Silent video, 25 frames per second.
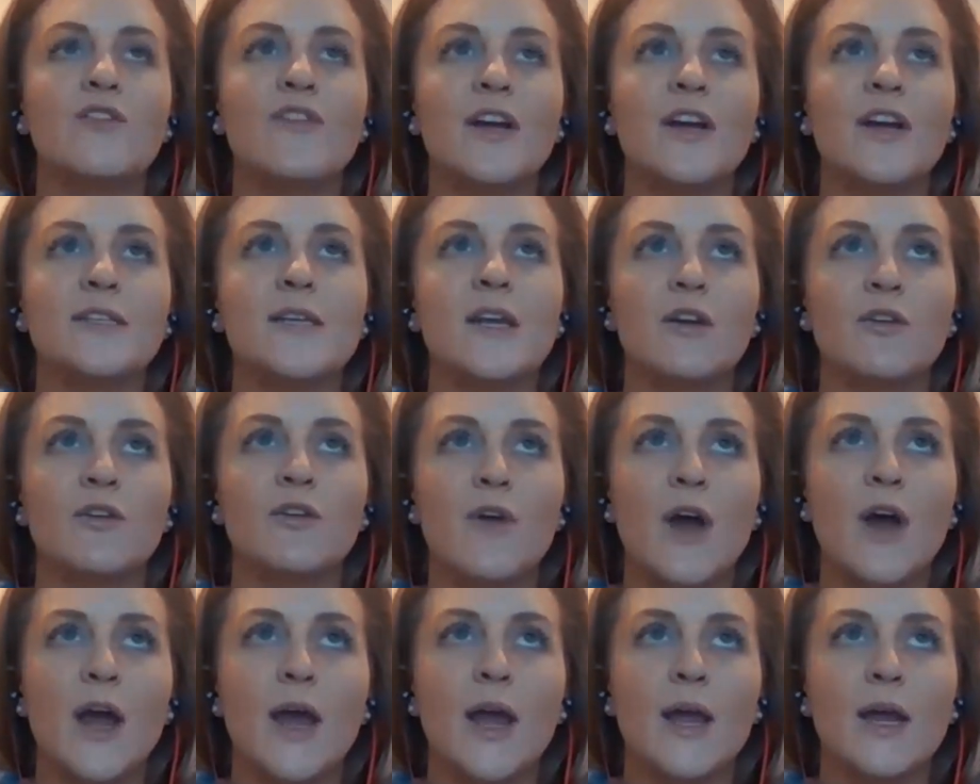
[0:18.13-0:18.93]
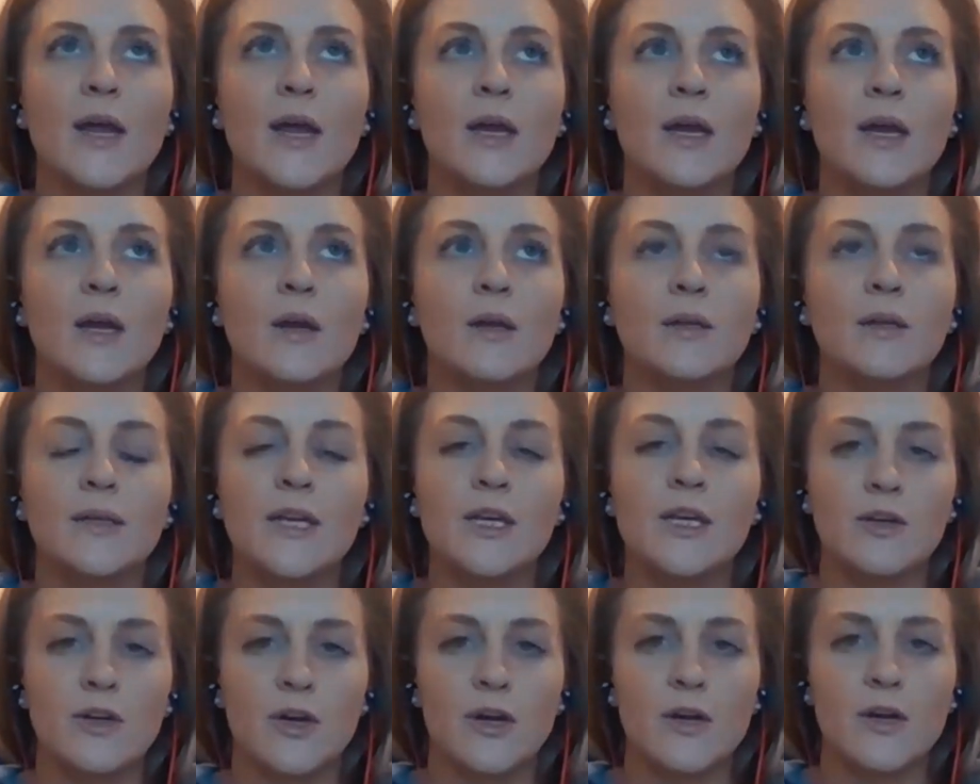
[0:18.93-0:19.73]
of identify
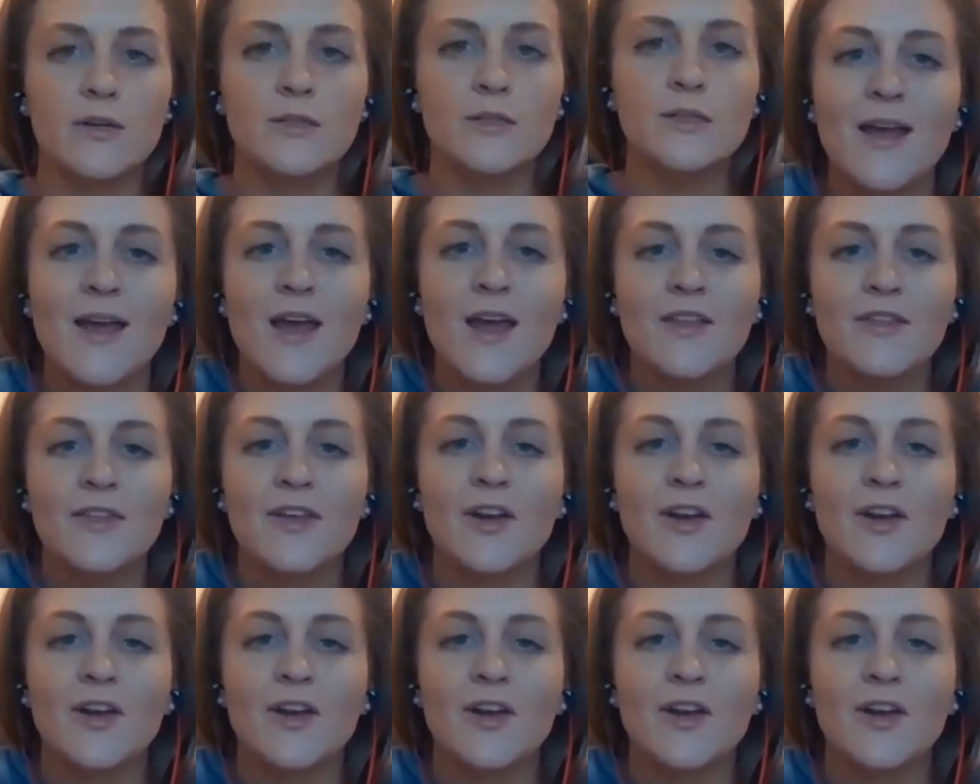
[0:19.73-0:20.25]
leaders.